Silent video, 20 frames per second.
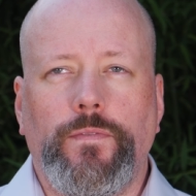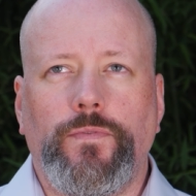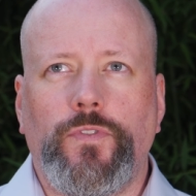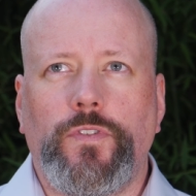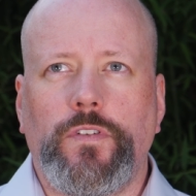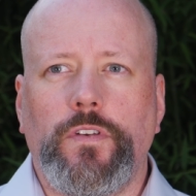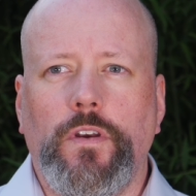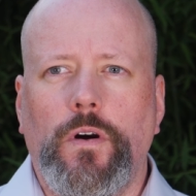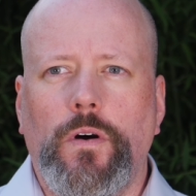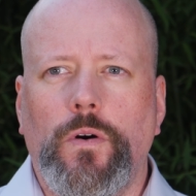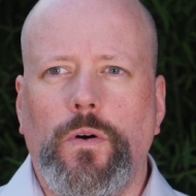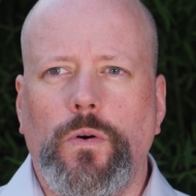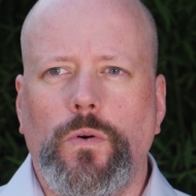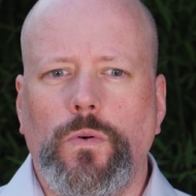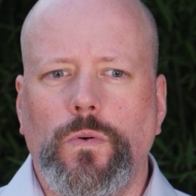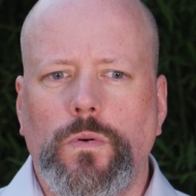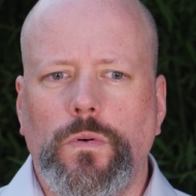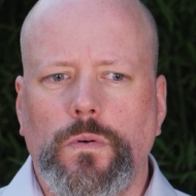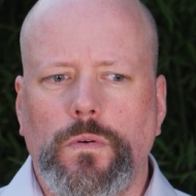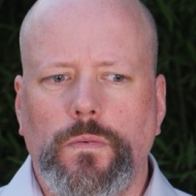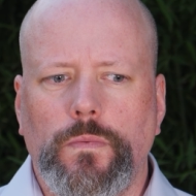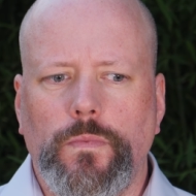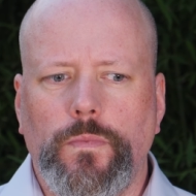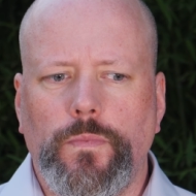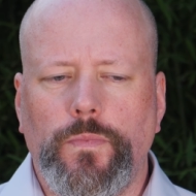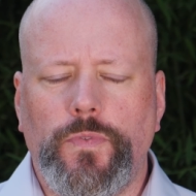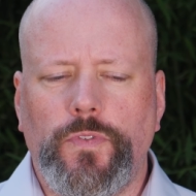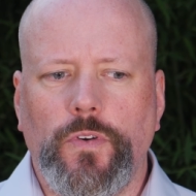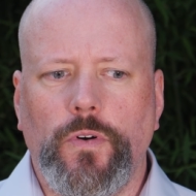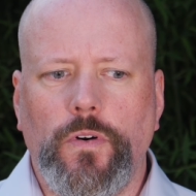So,
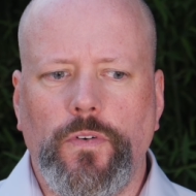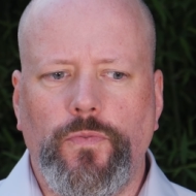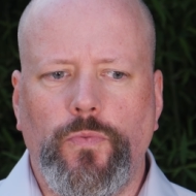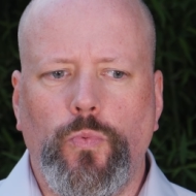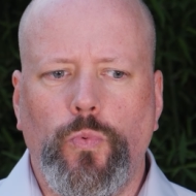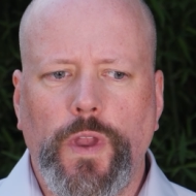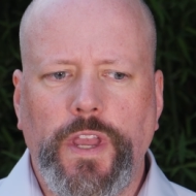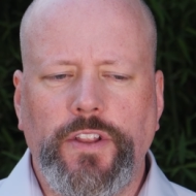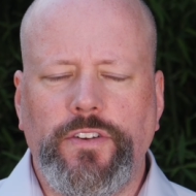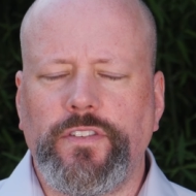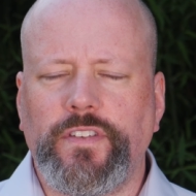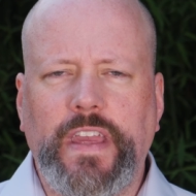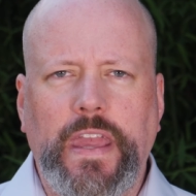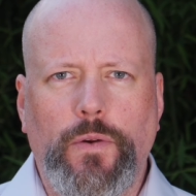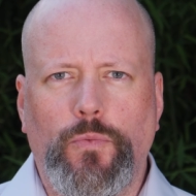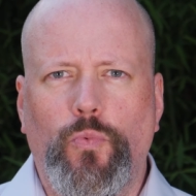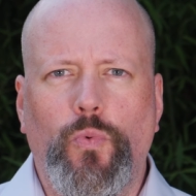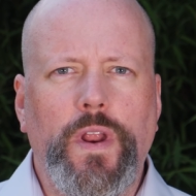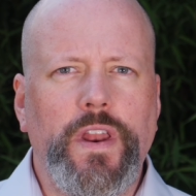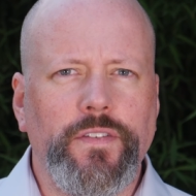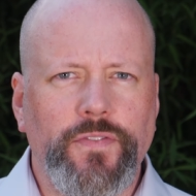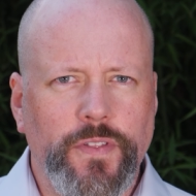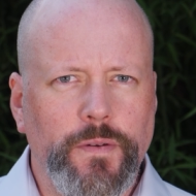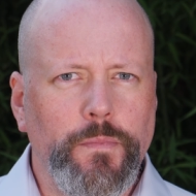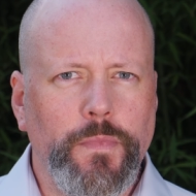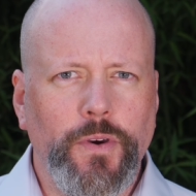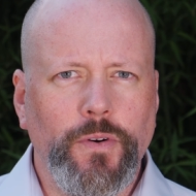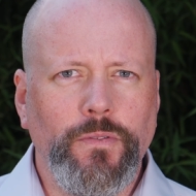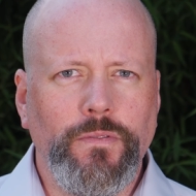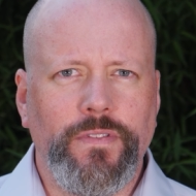so if we could just get rid of the
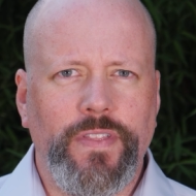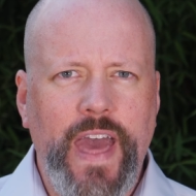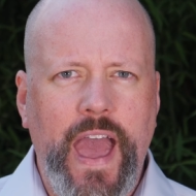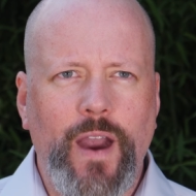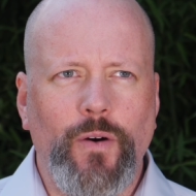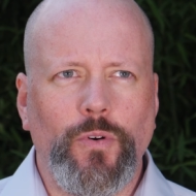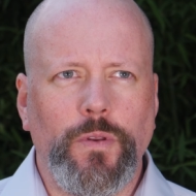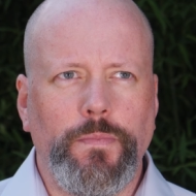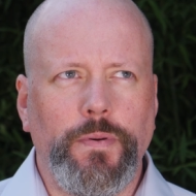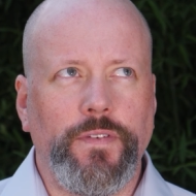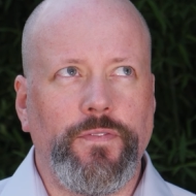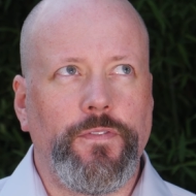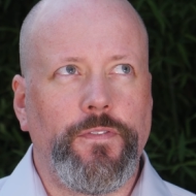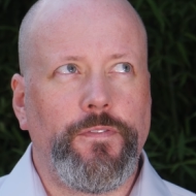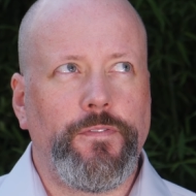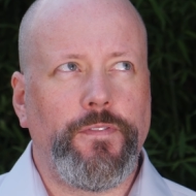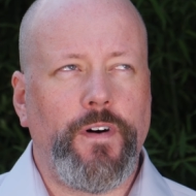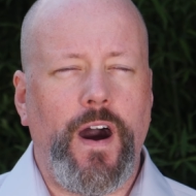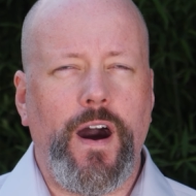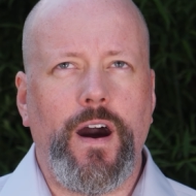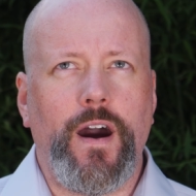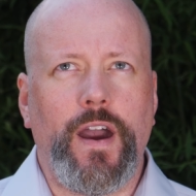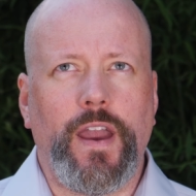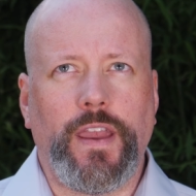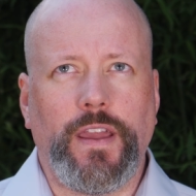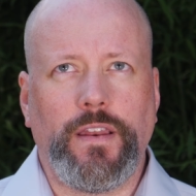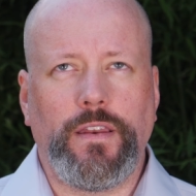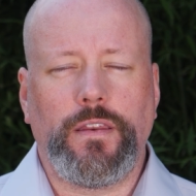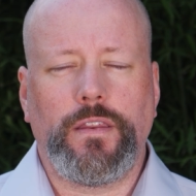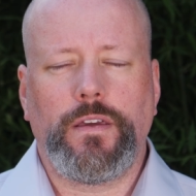moon, that would be
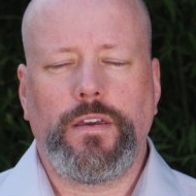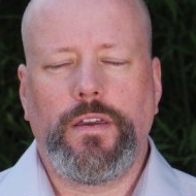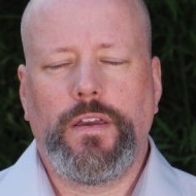fine.